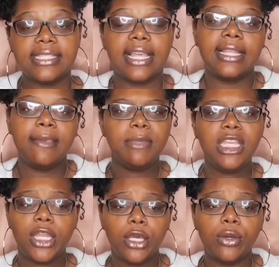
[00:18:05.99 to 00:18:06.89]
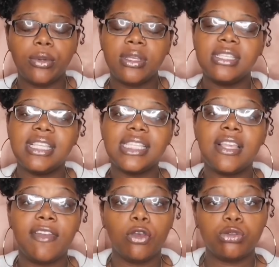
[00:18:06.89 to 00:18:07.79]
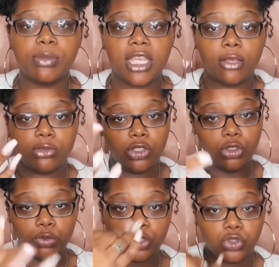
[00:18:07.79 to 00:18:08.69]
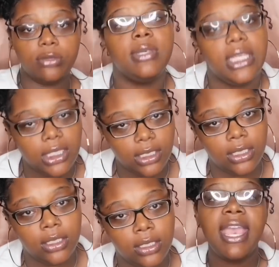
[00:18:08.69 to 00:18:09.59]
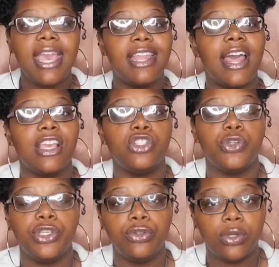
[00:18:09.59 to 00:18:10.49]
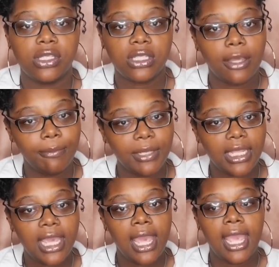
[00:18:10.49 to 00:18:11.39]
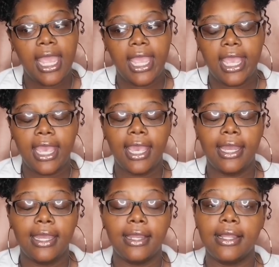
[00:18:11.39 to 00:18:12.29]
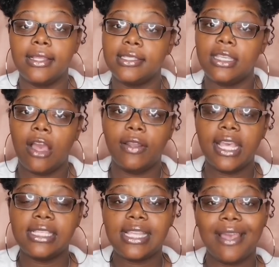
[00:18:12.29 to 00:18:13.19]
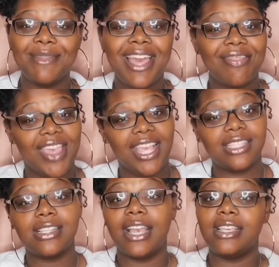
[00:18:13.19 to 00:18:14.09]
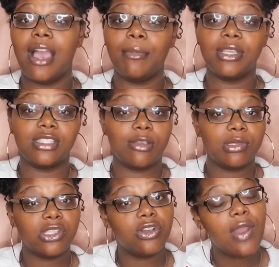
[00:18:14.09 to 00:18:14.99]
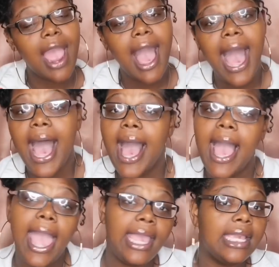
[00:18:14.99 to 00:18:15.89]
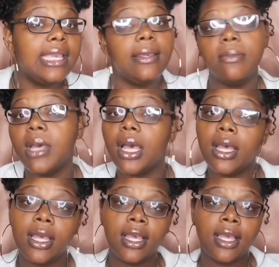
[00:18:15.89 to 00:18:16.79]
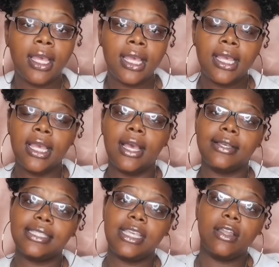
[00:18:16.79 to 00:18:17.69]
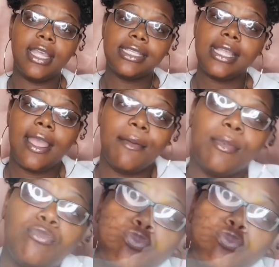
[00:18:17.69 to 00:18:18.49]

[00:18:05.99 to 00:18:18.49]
Like, let me know, because that stuff helps you enjoy me, and I enjoy you all's company. And I'll see y'all next time. Thanks, like, comment, subscribe. I'll see y'all next time.